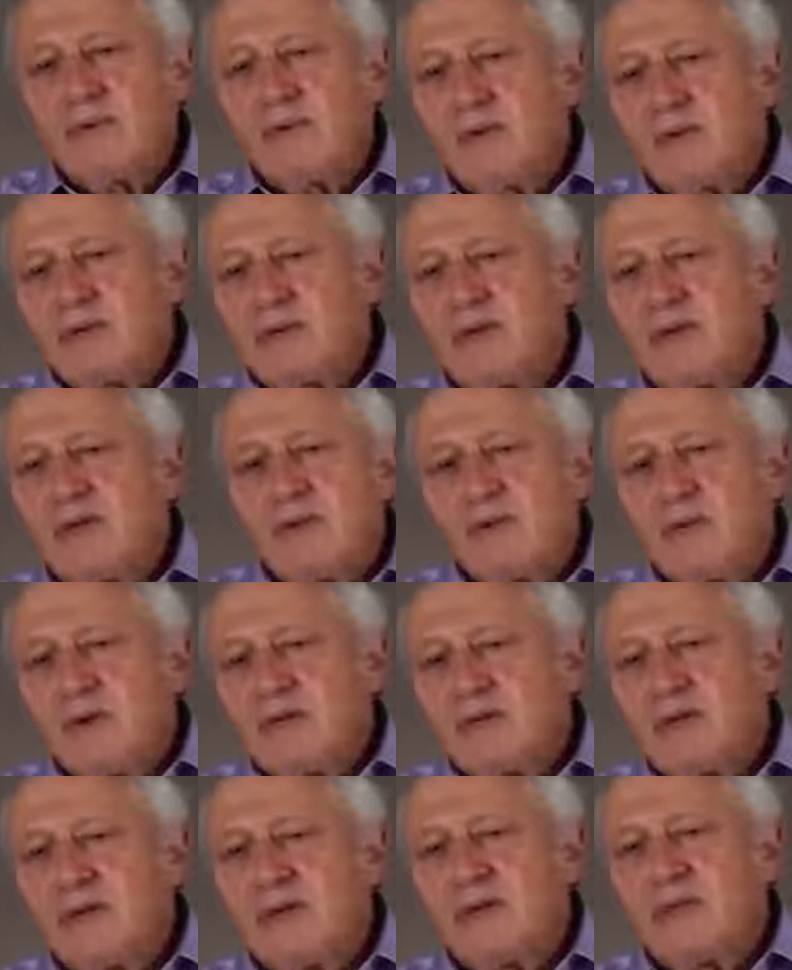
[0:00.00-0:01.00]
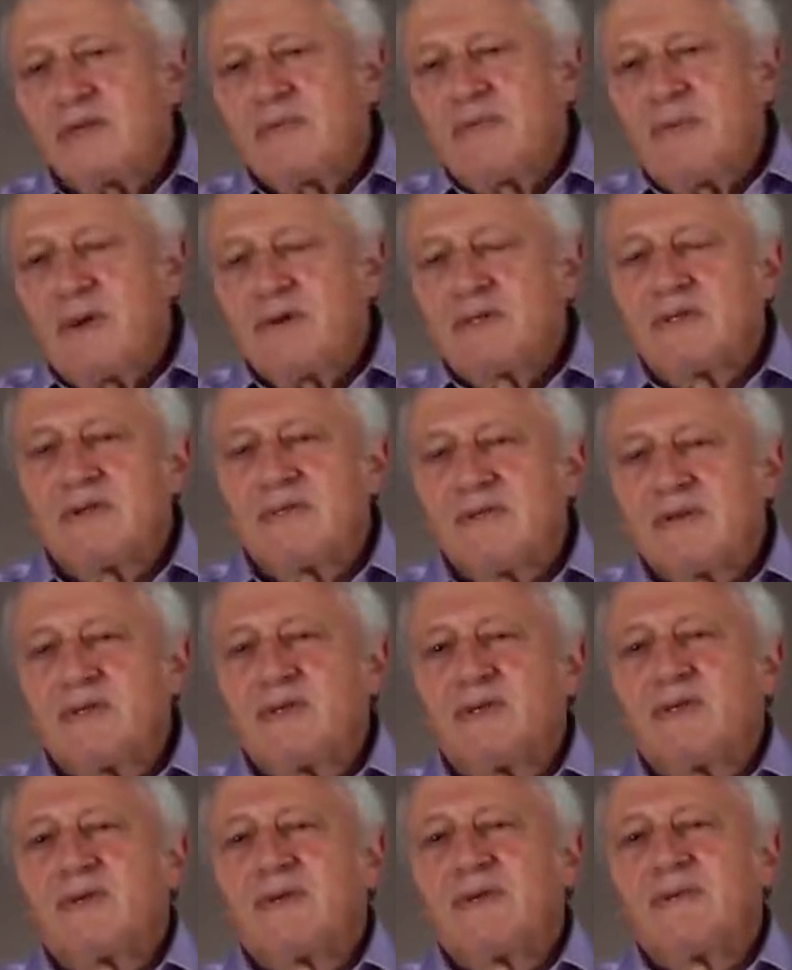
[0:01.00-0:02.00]
So what was the response of the
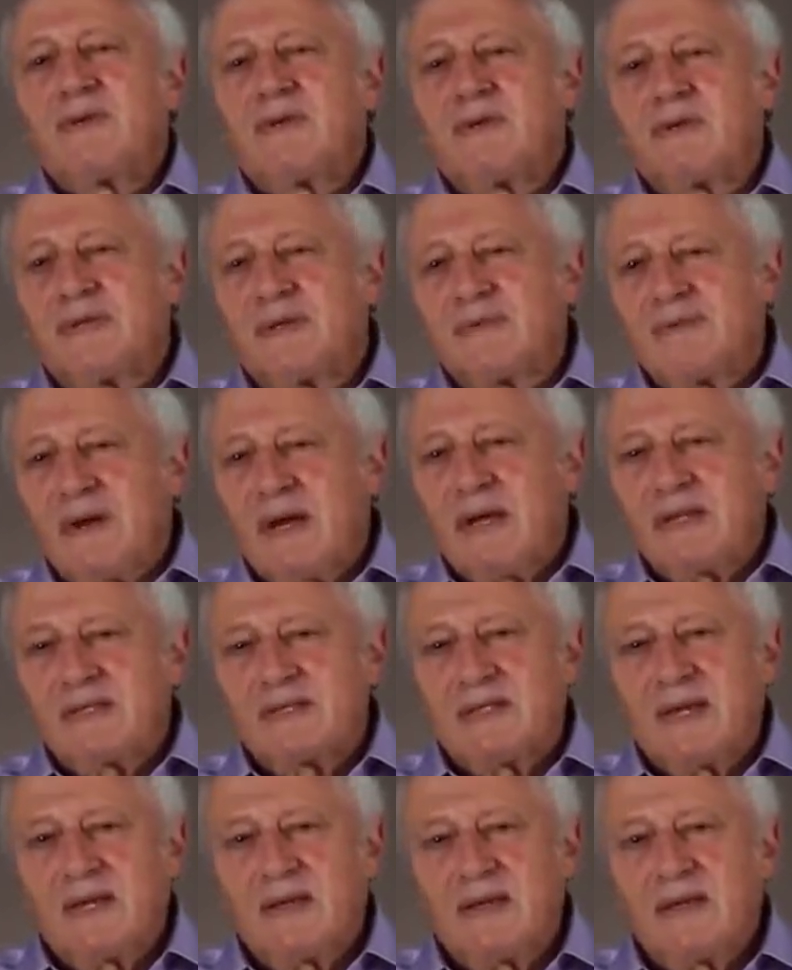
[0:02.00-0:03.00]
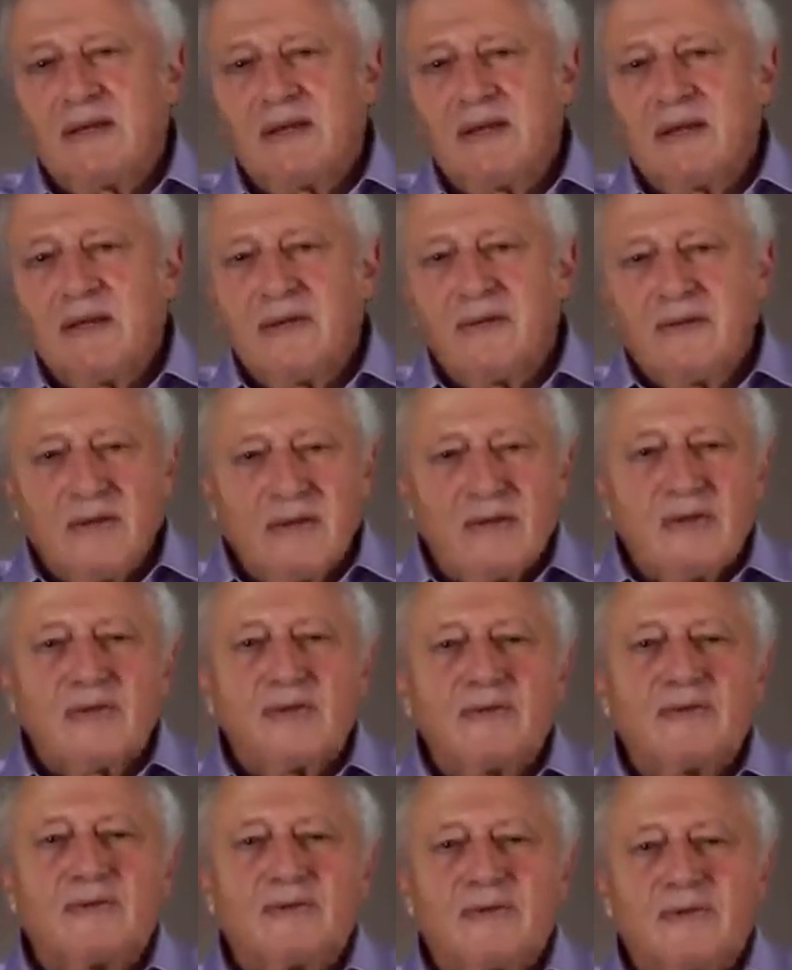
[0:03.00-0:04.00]
Jewish community in Palestine? The
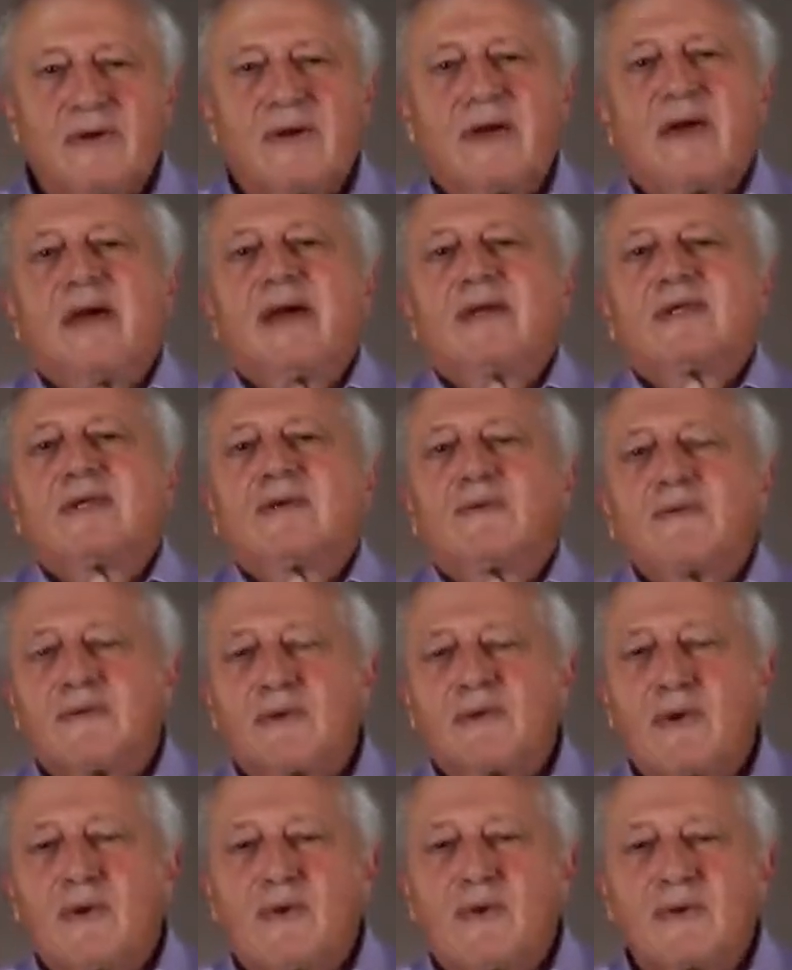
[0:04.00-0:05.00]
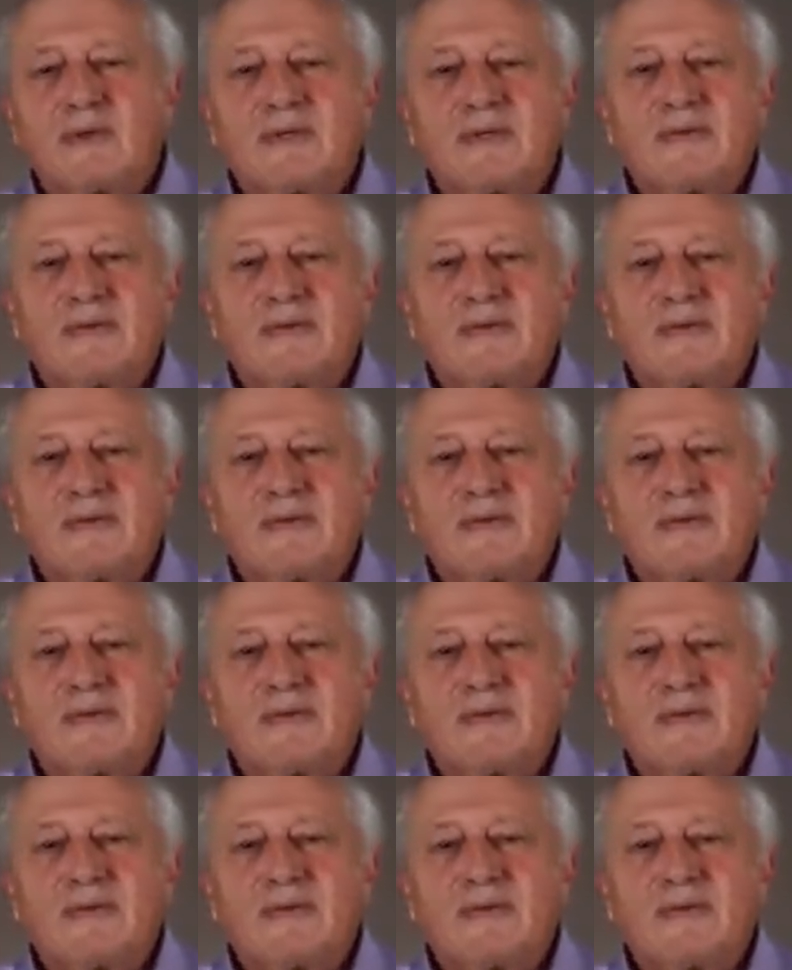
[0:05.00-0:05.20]
Yeshuv, as it was called.